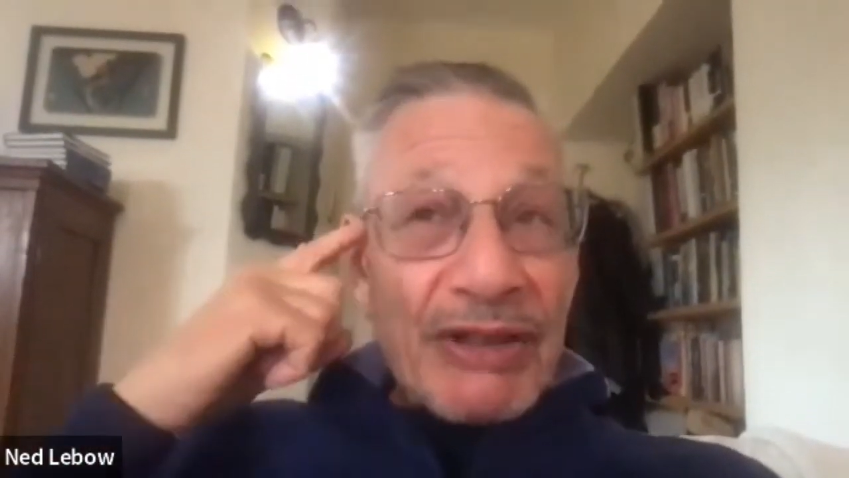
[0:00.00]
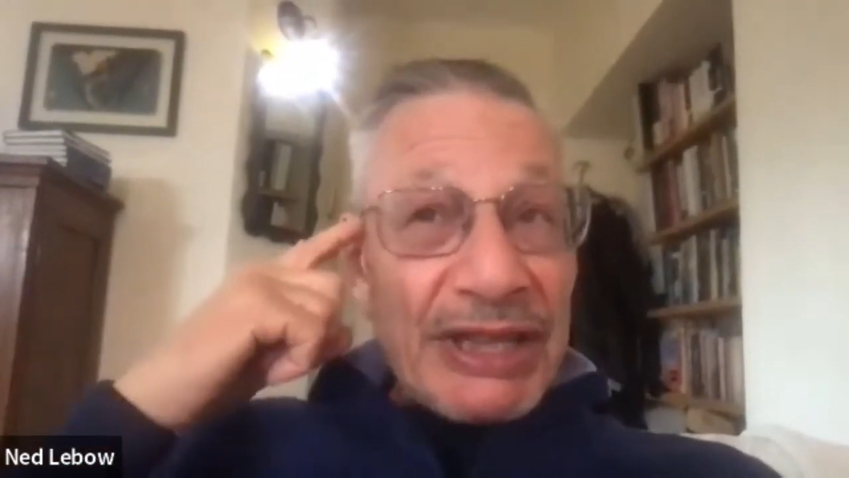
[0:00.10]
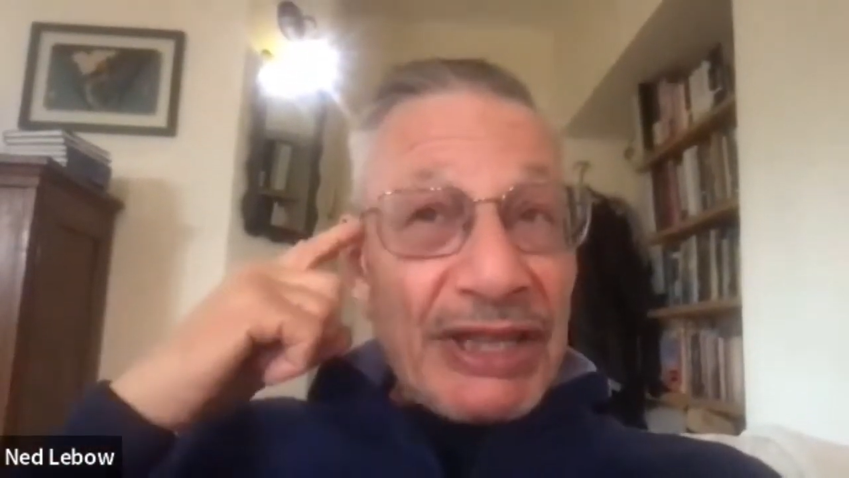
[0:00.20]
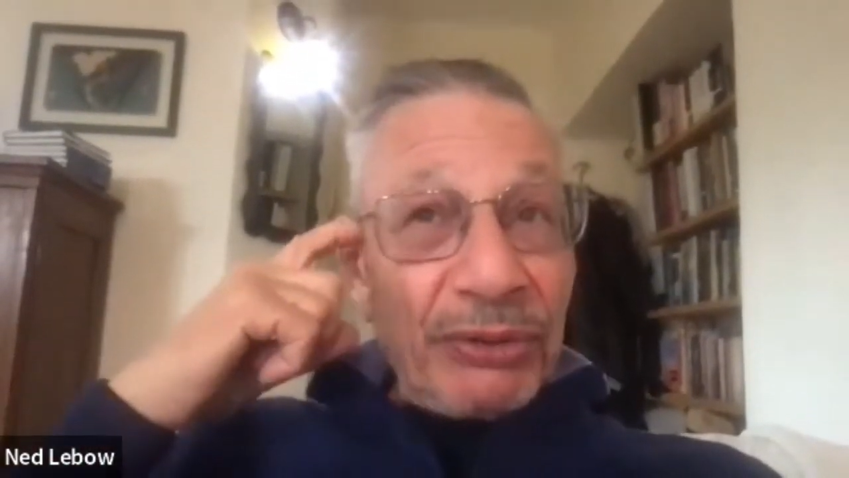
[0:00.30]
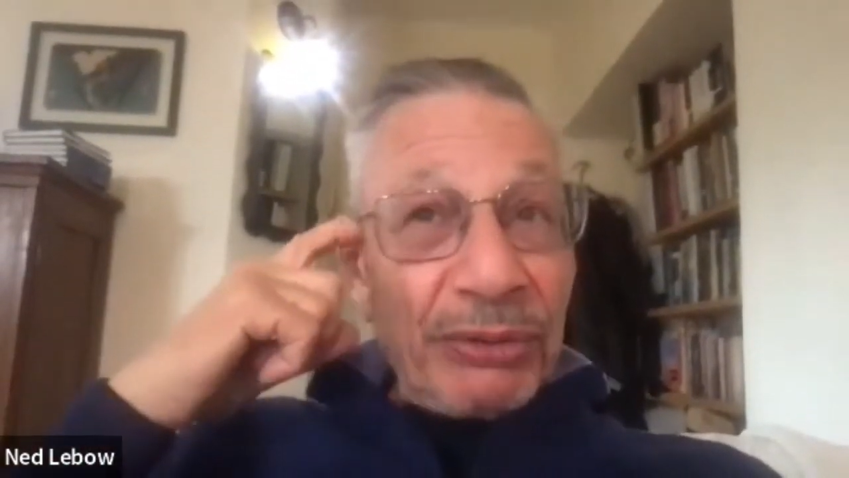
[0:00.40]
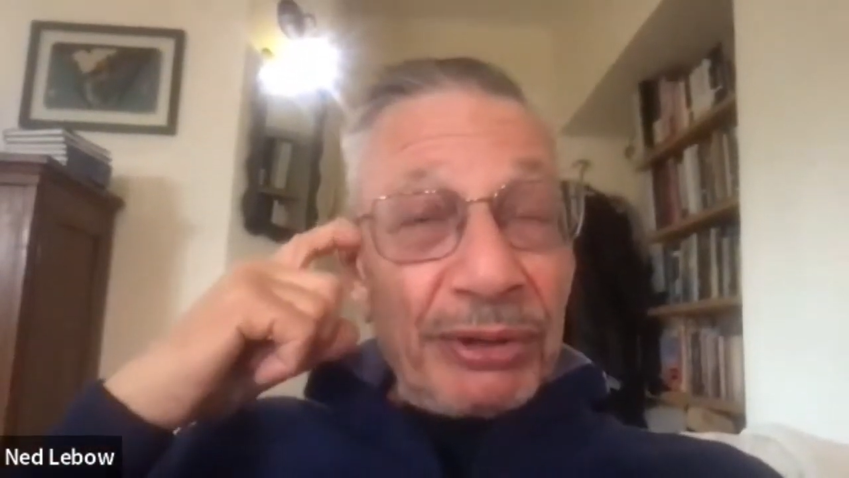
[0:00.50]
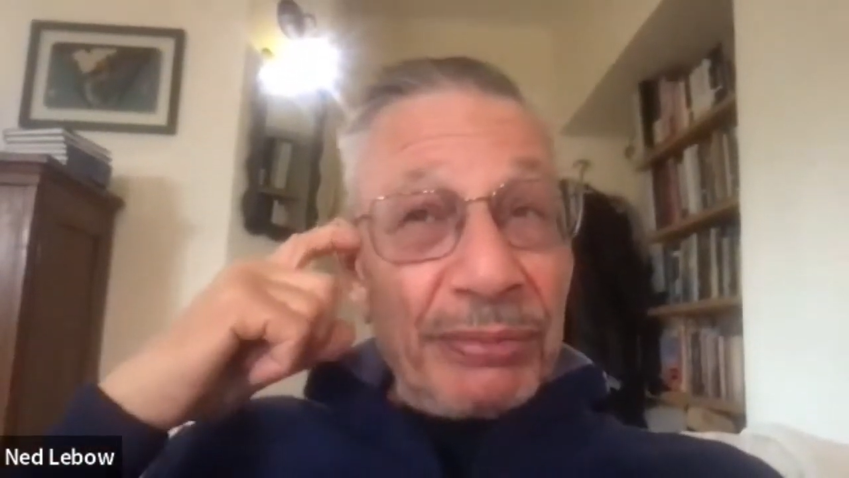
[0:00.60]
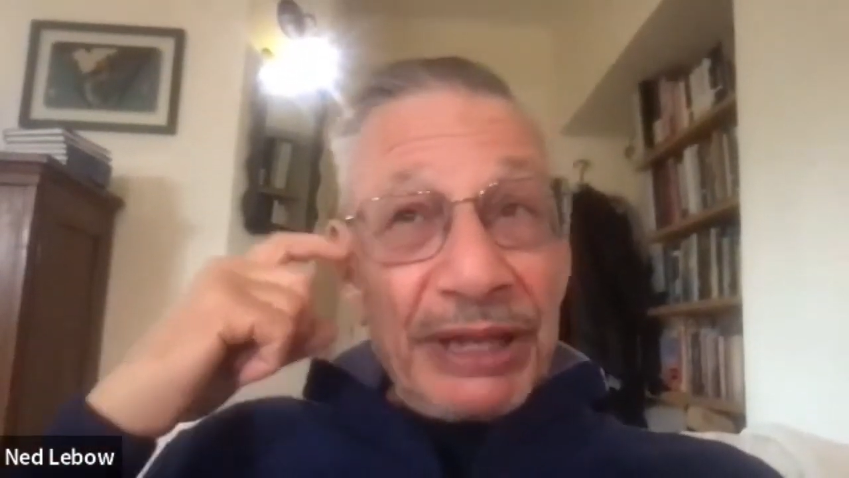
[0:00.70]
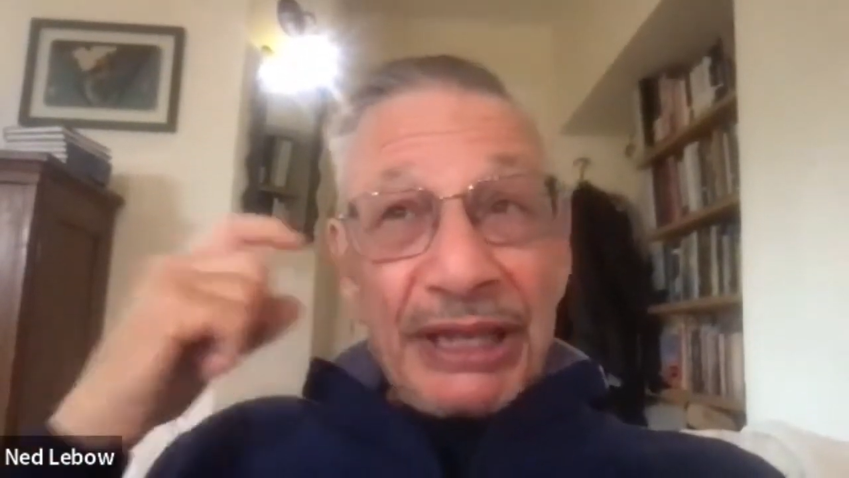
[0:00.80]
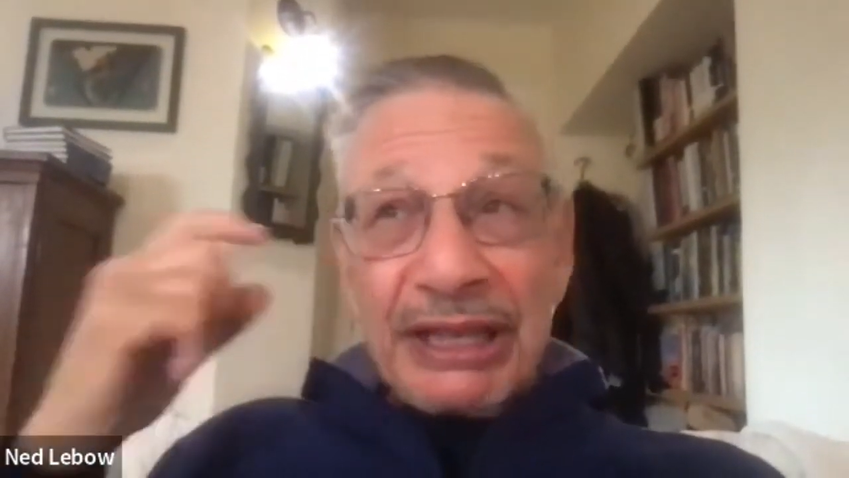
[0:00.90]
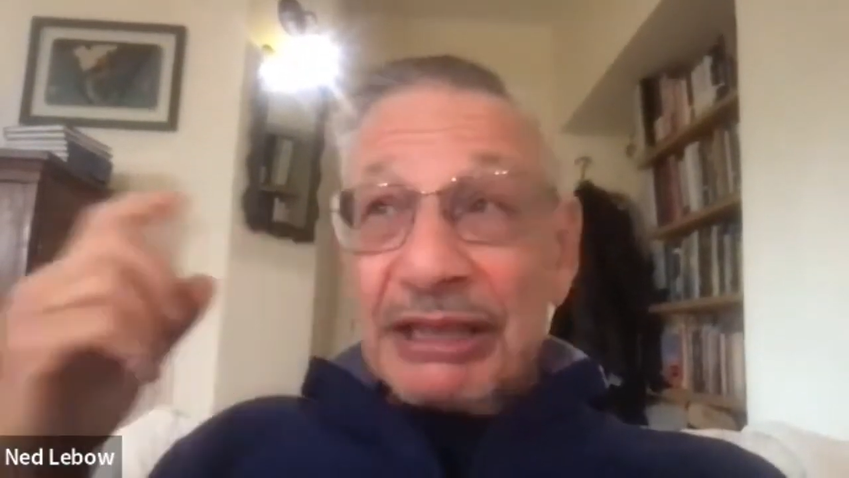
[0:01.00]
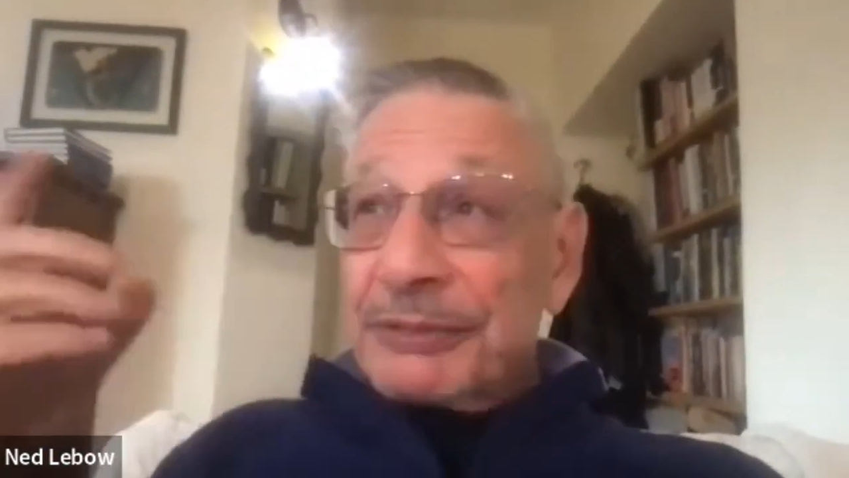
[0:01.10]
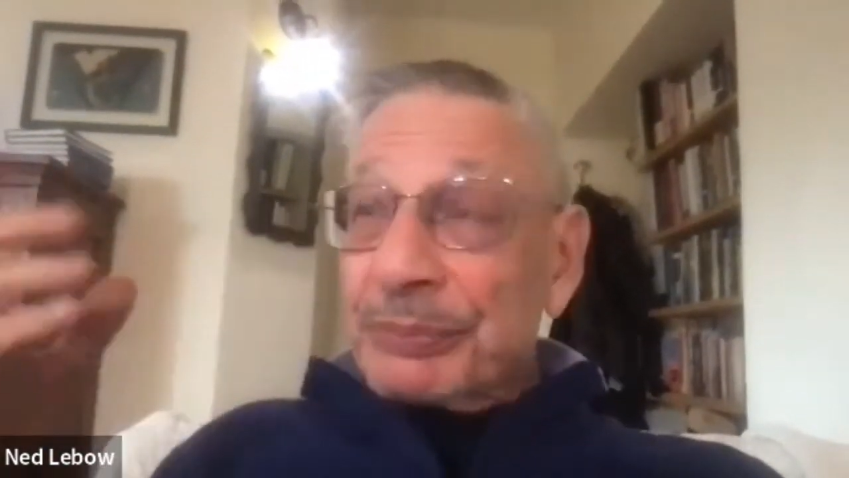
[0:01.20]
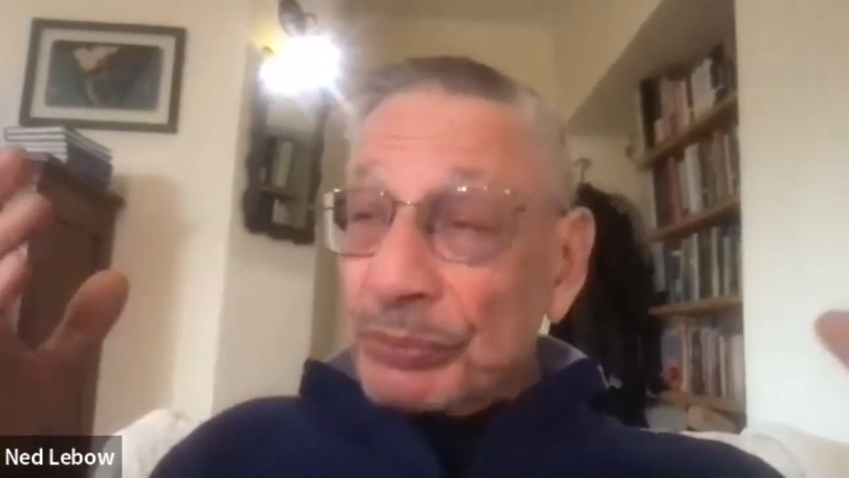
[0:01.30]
that this would be